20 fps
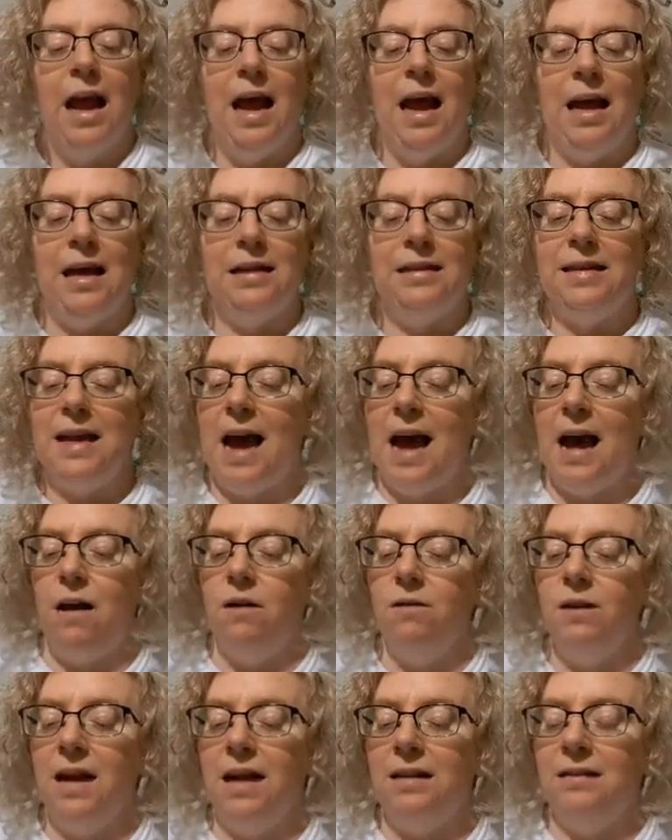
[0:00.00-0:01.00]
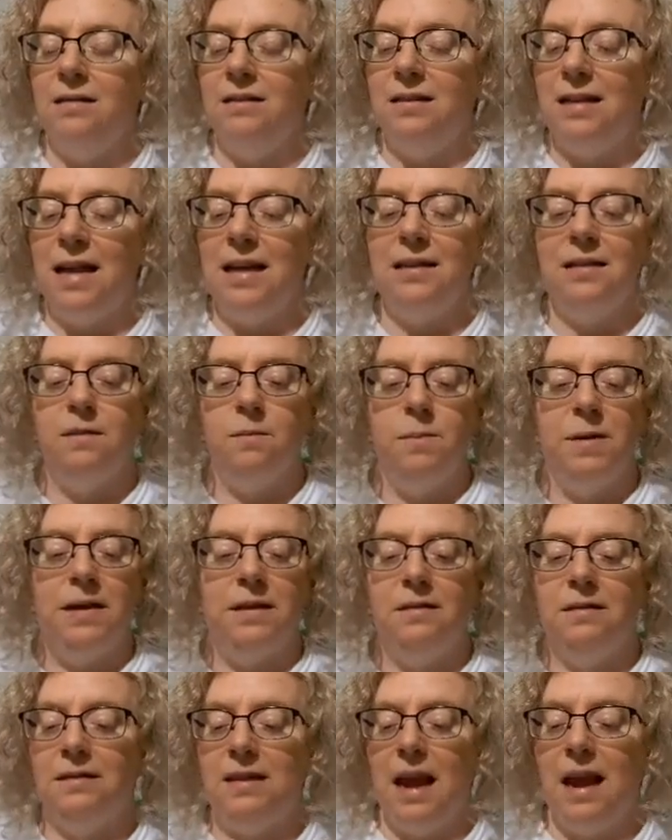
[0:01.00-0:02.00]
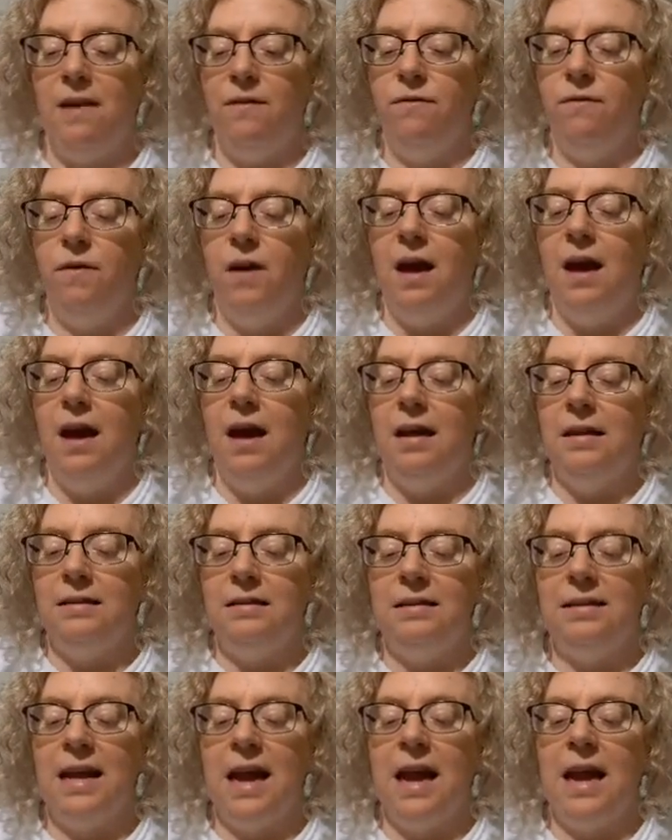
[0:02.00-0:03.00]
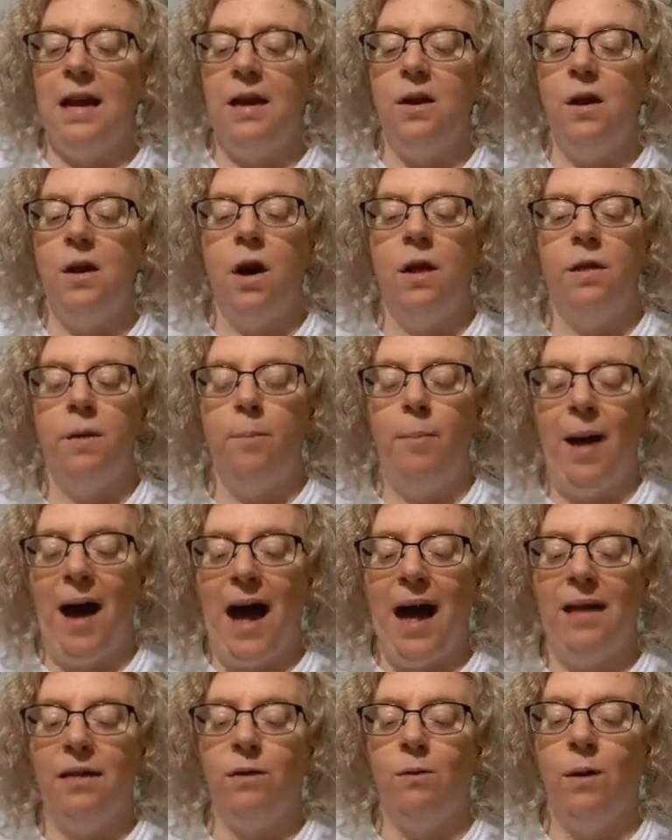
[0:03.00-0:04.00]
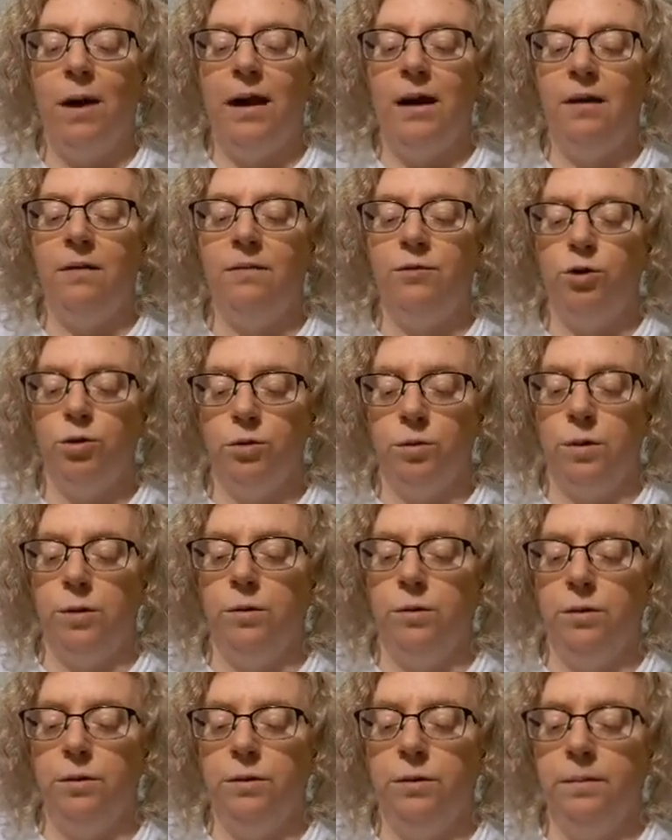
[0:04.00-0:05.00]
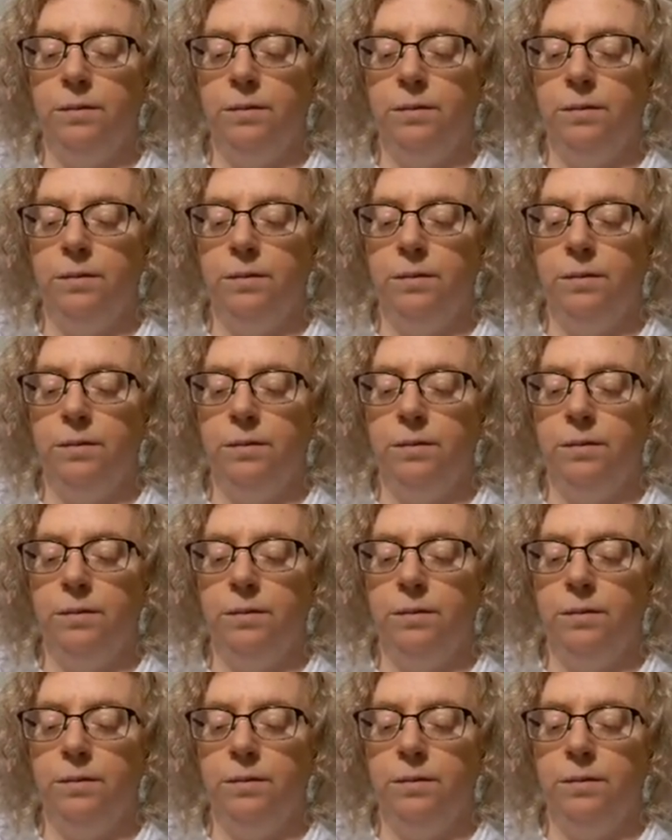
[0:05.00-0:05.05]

and doubt, and sets me safe and sane on the pathway of truth.